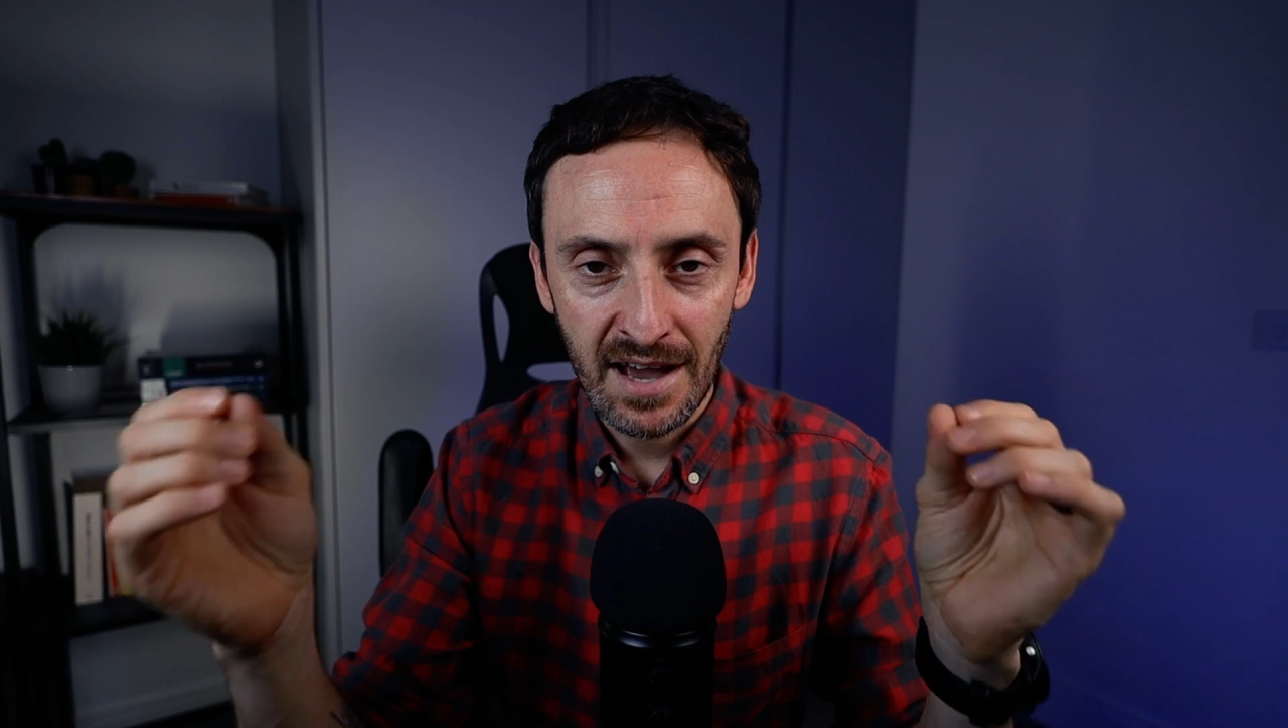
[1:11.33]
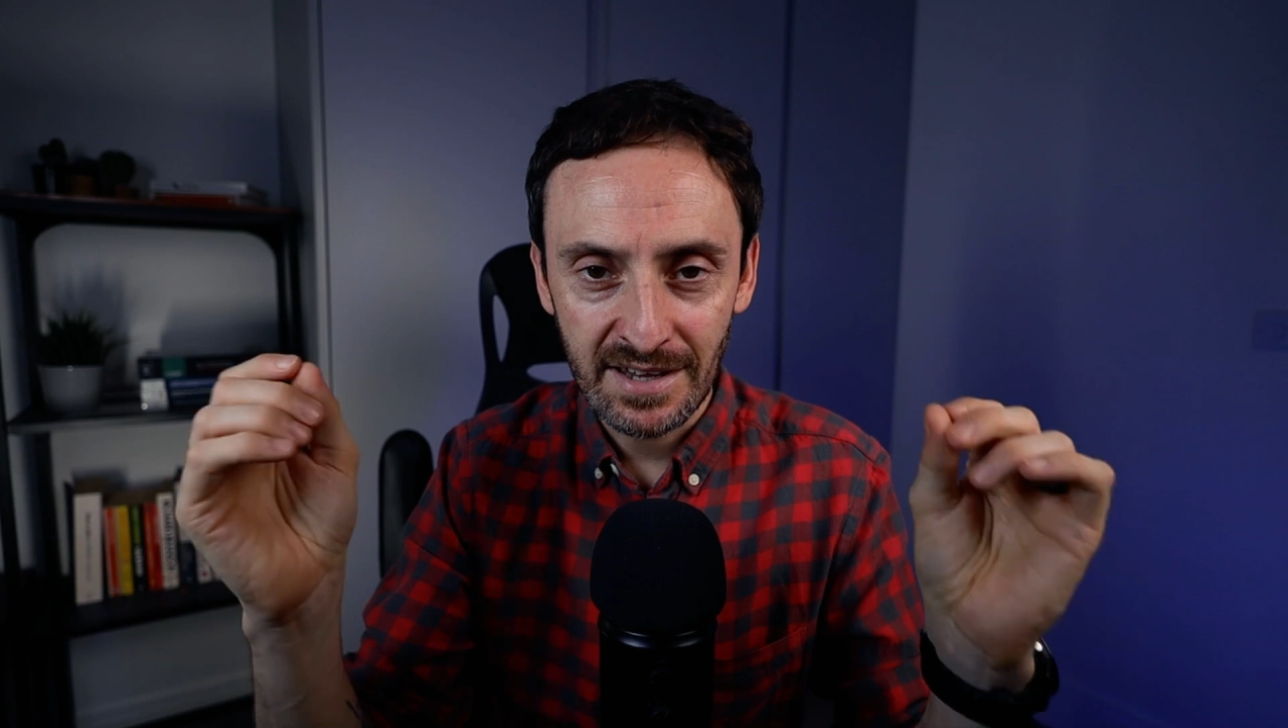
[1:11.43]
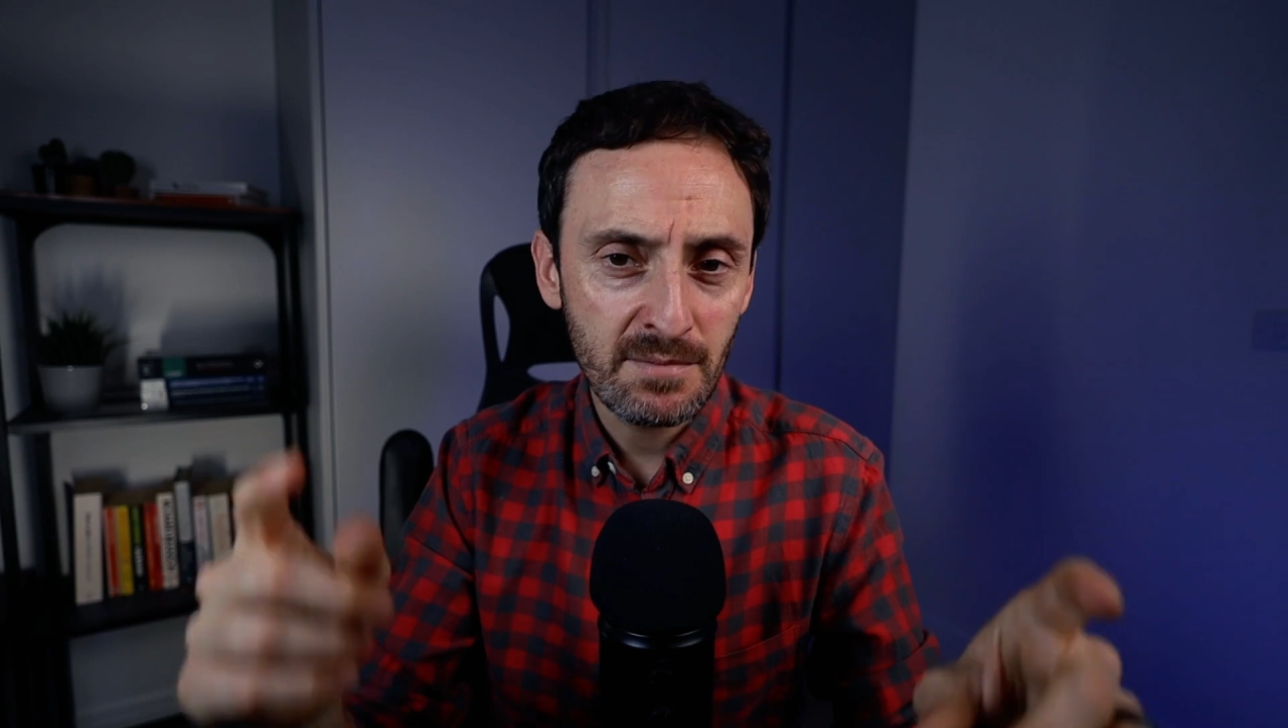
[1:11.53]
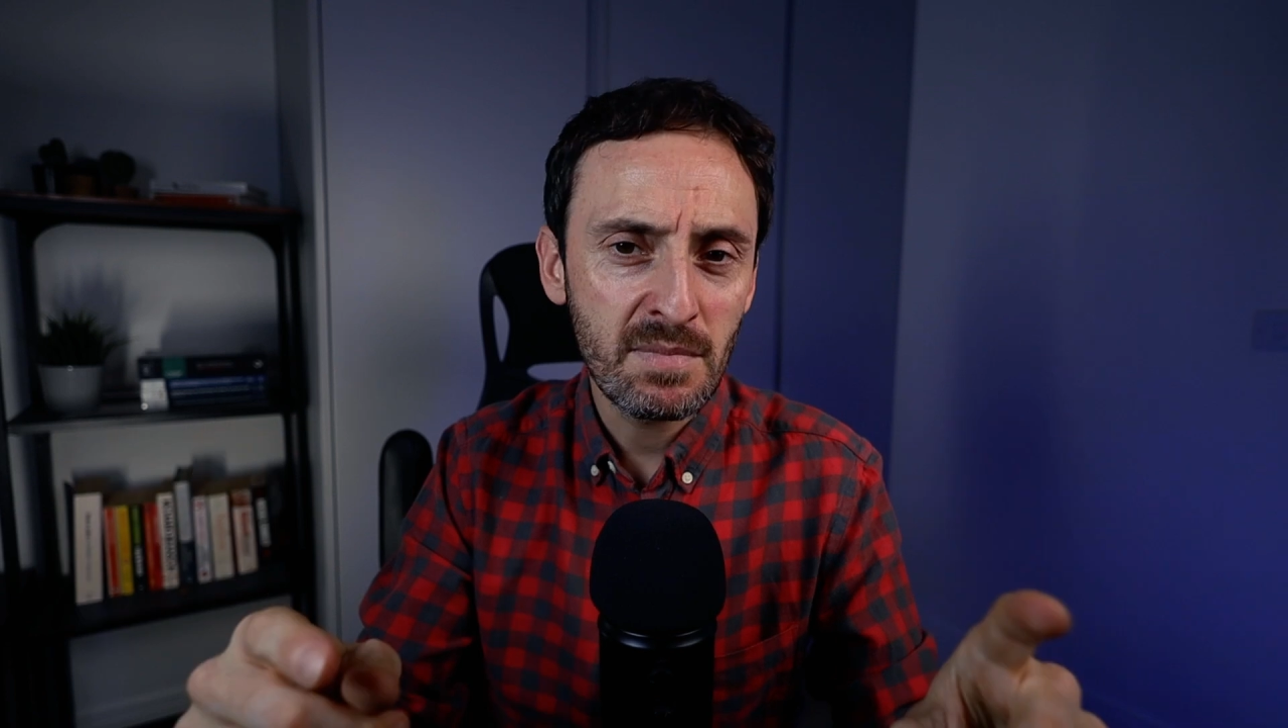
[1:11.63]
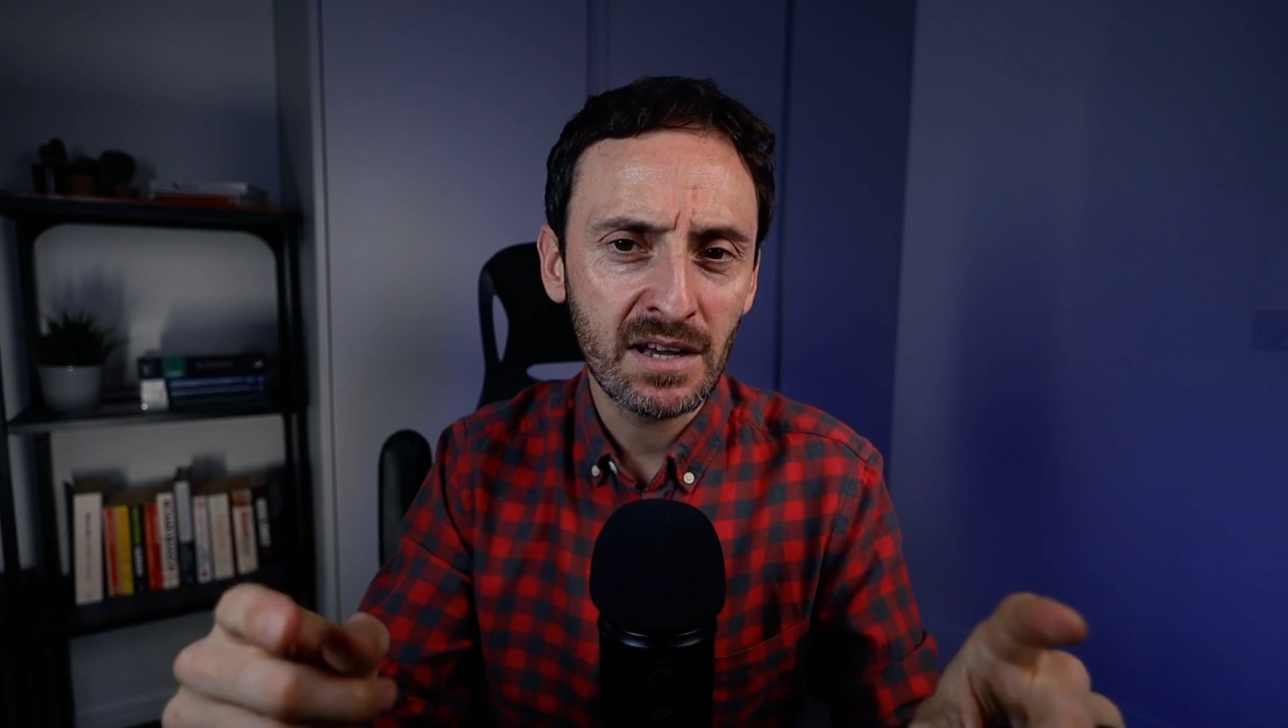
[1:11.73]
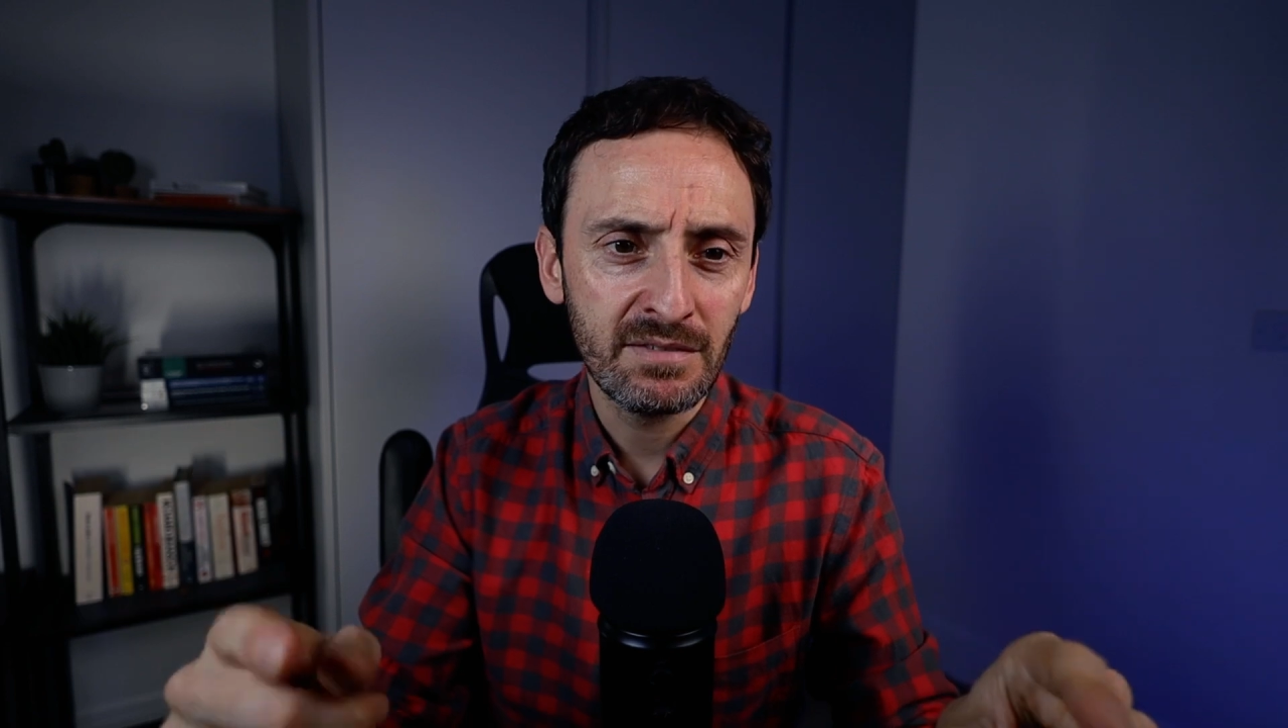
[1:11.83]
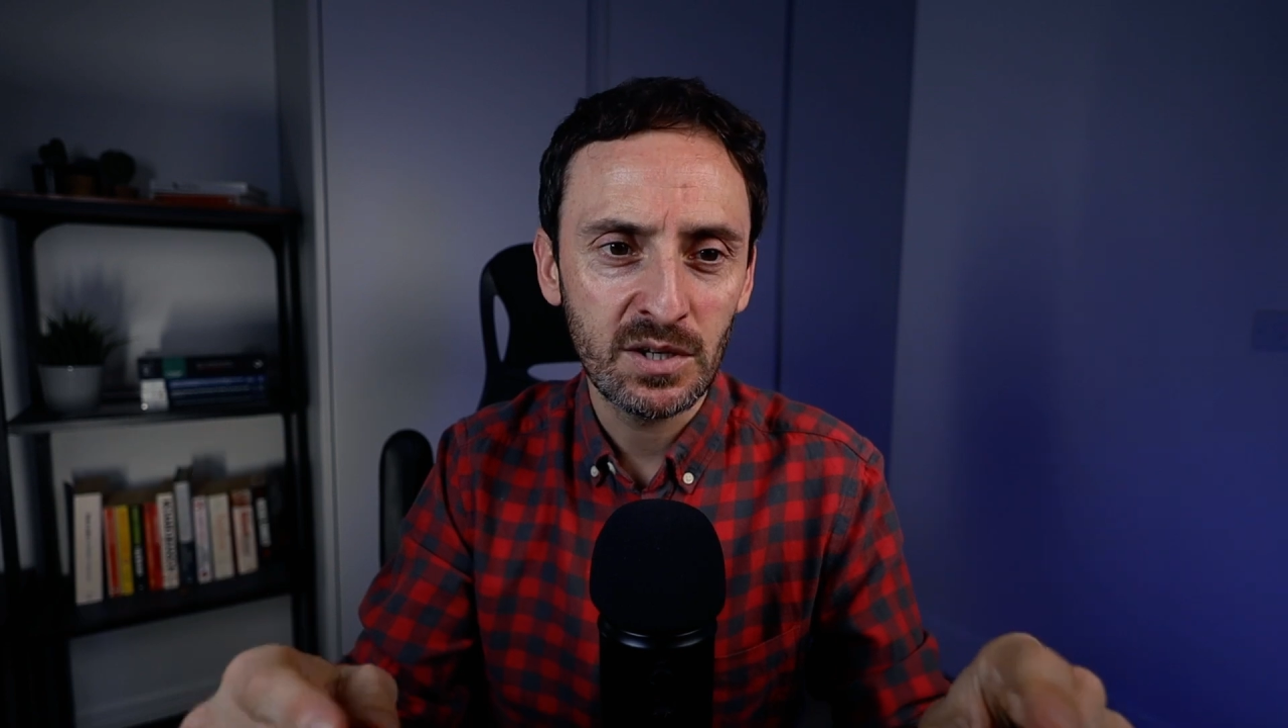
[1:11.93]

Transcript: I did make a